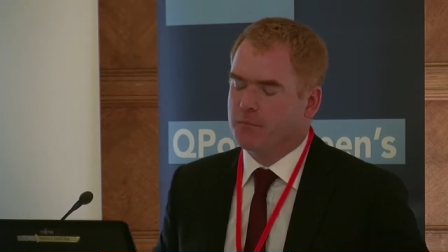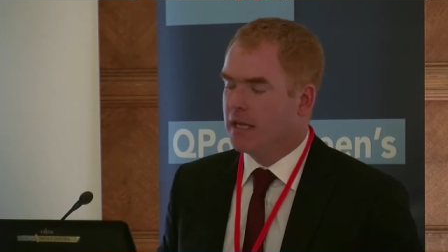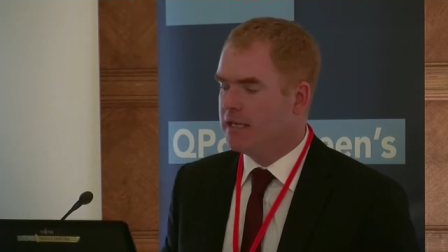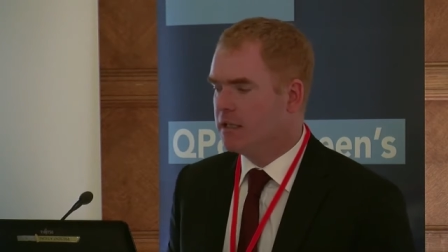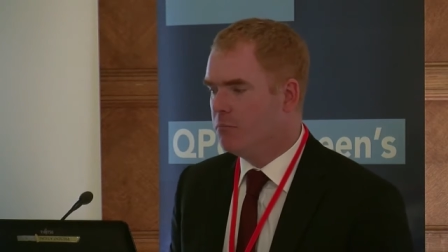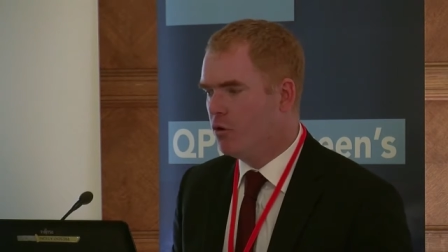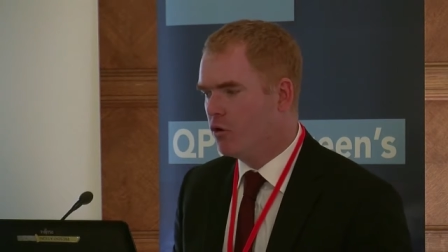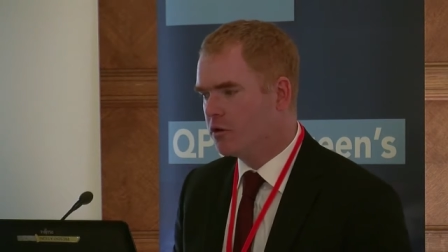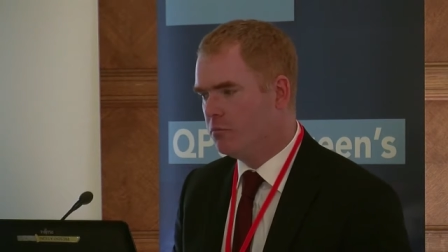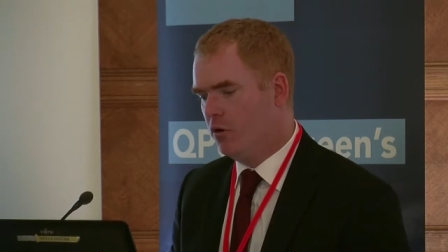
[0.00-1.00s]
it's an
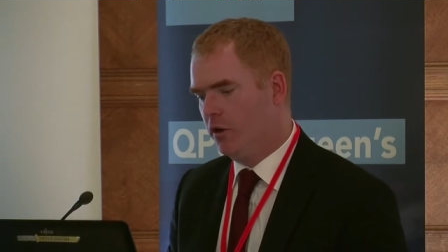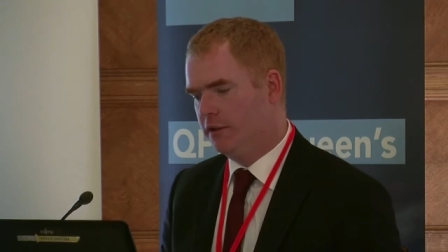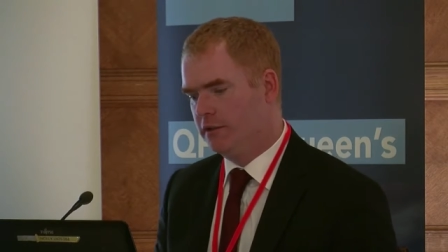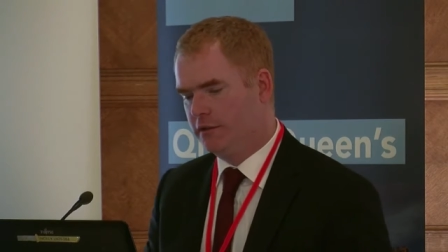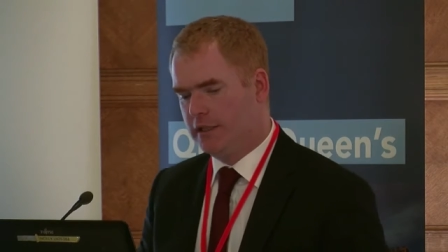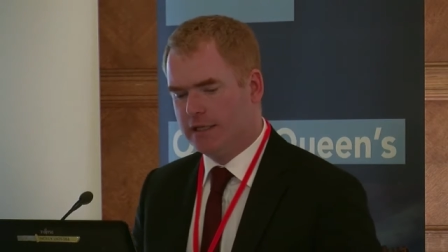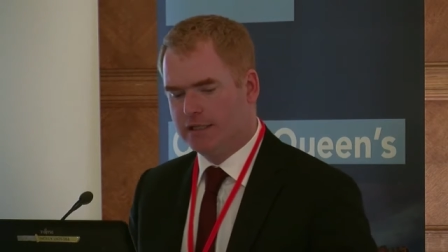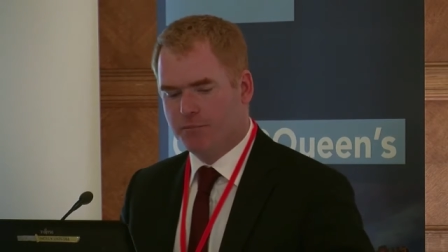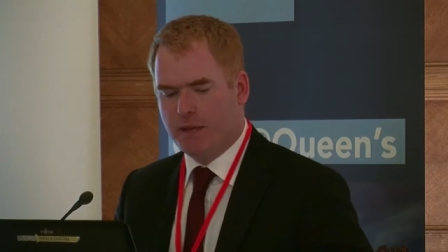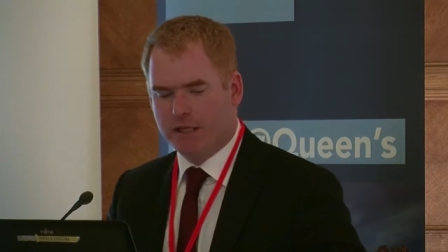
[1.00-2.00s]
important point that is
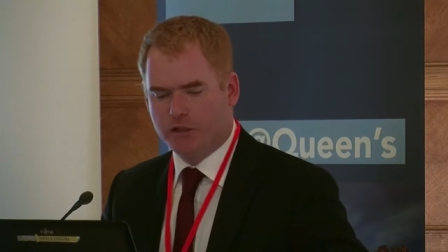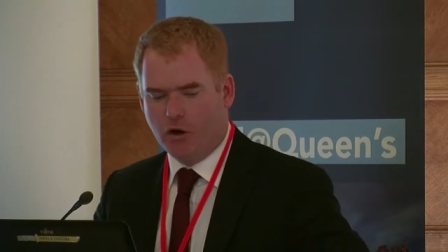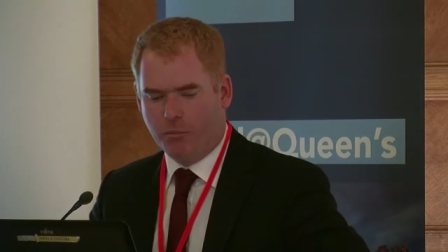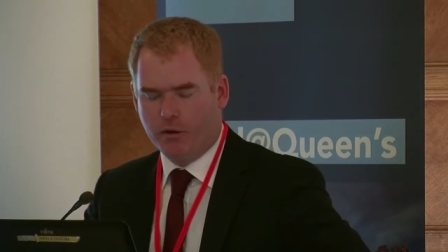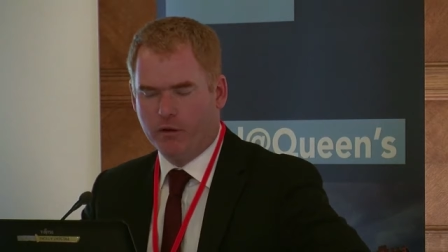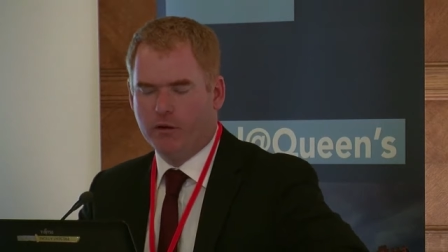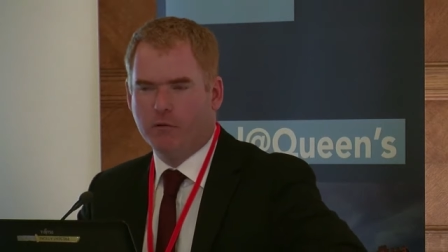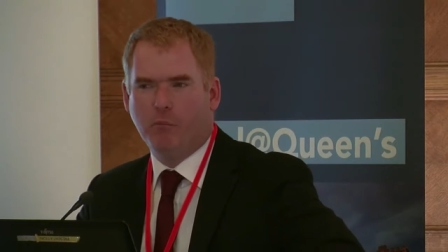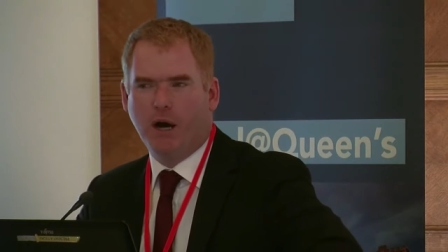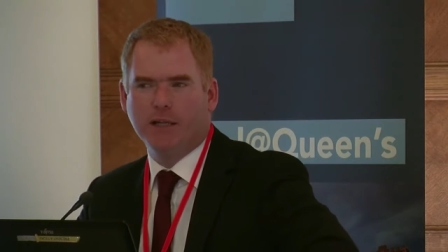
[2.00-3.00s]
picked up
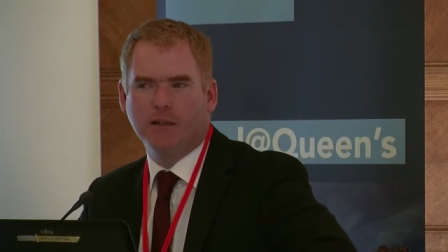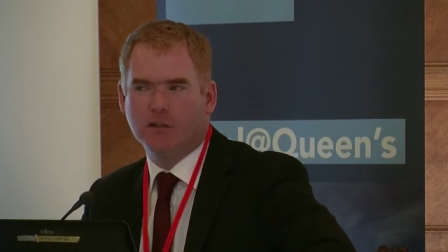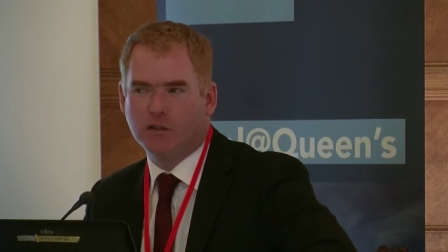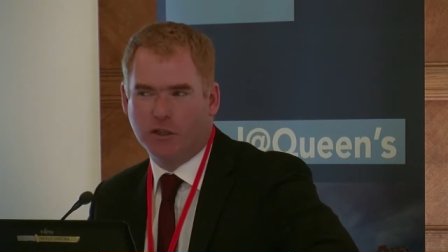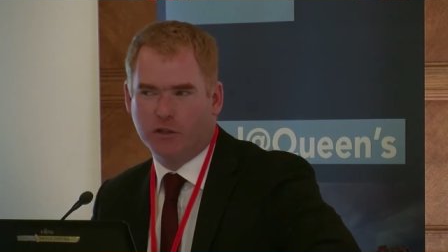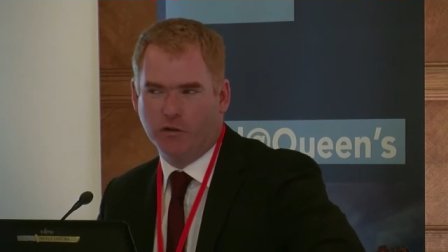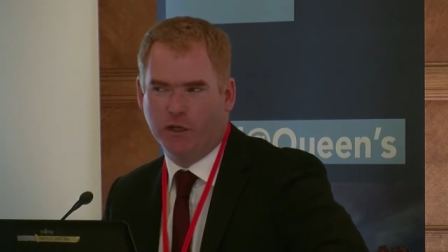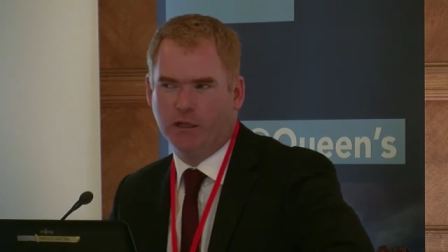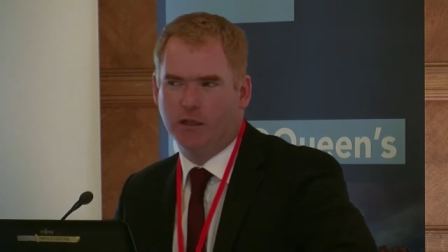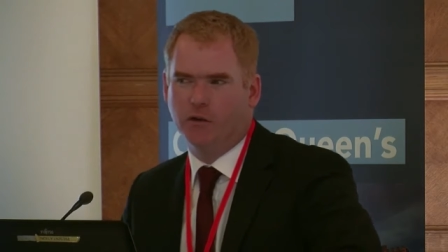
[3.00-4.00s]
by the
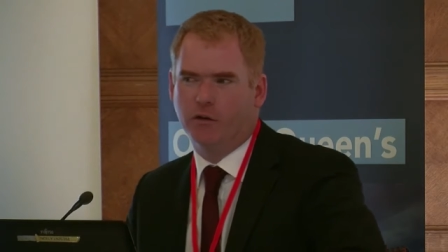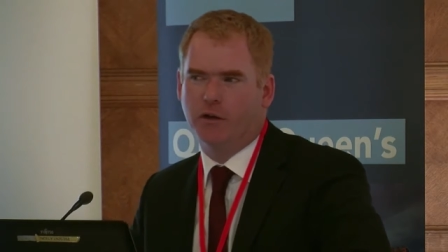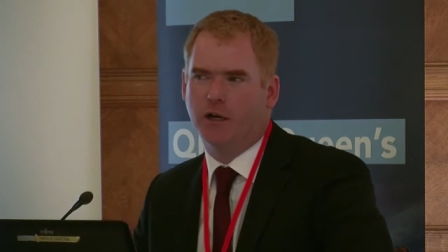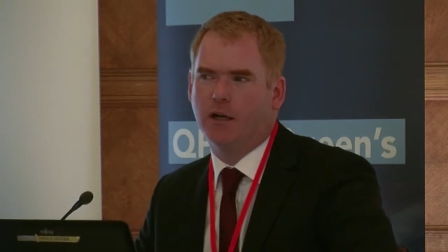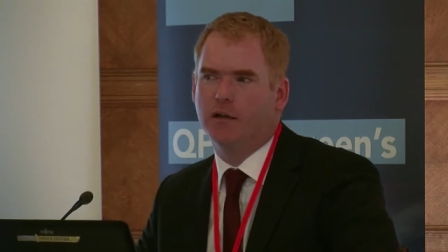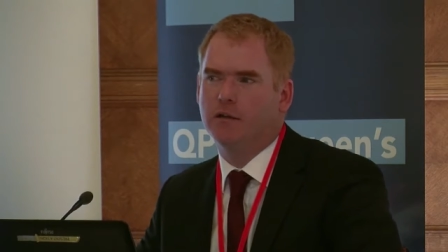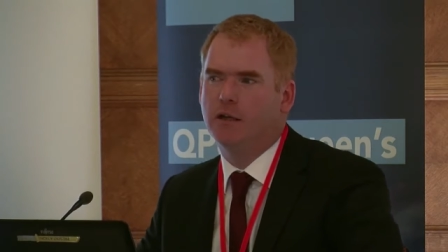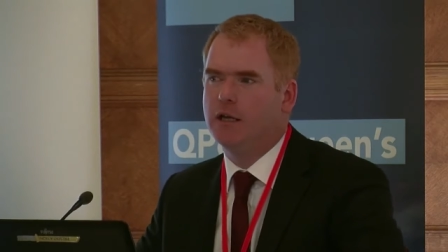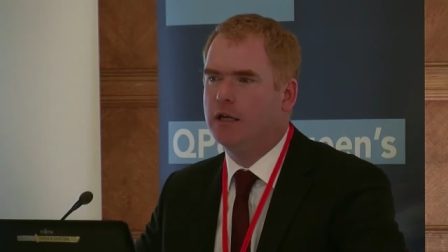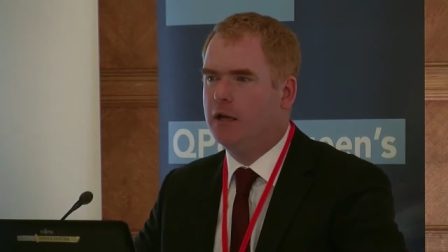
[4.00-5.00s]
judiciary in Northern Ireland
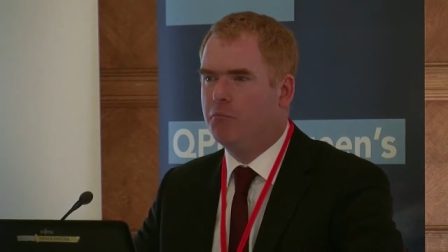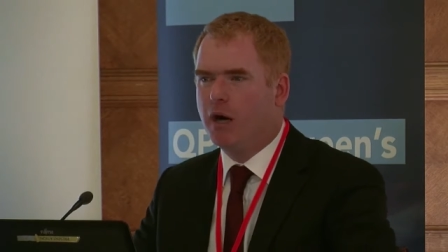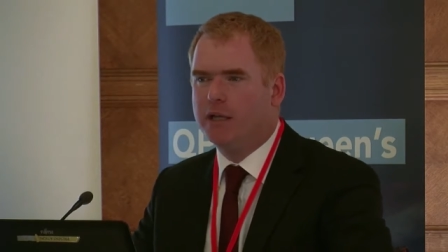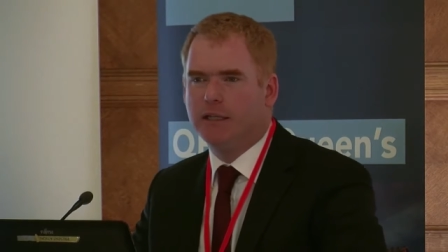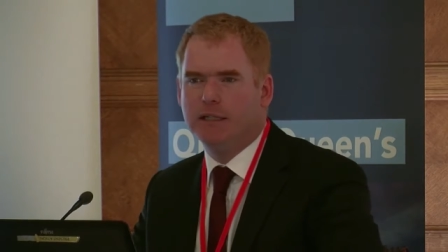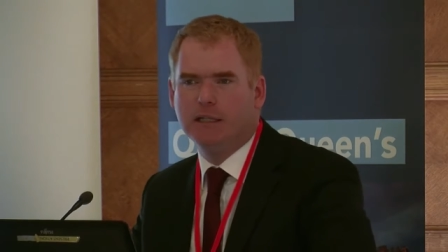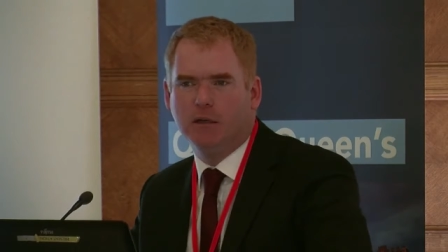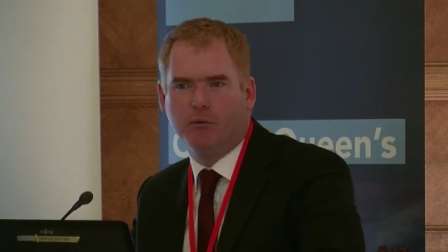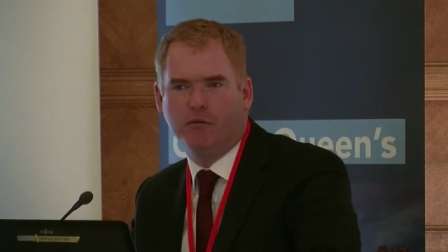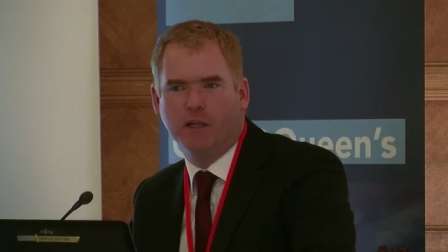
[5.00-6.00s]
and by the legal
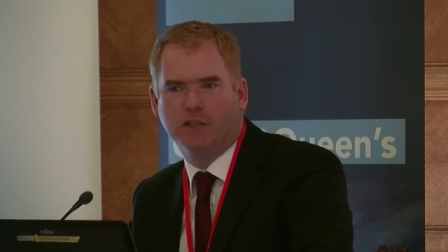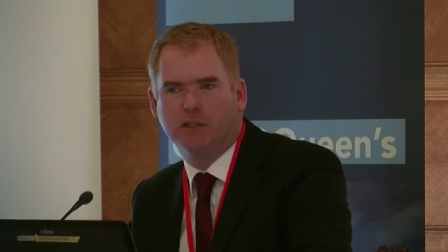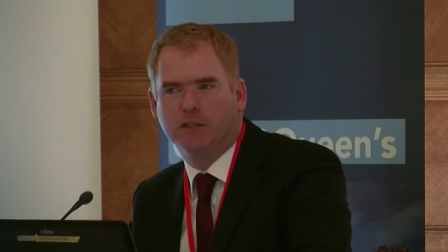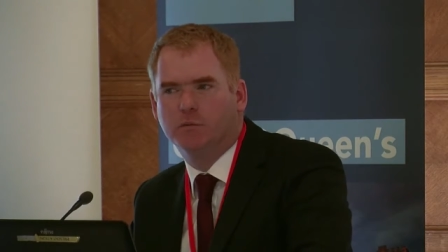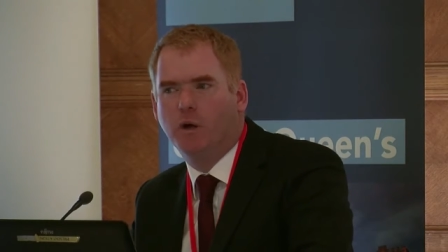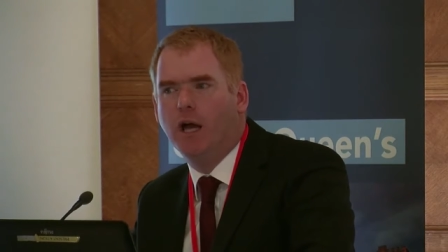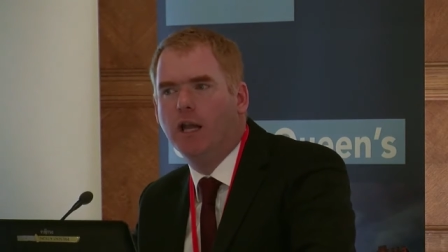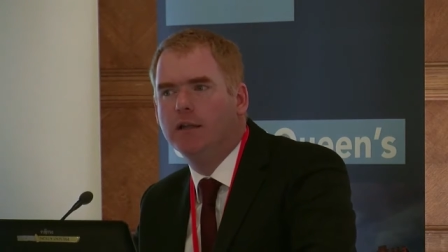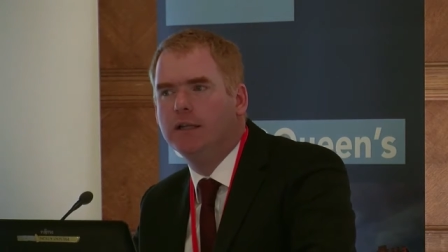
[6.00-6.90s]
profession as well.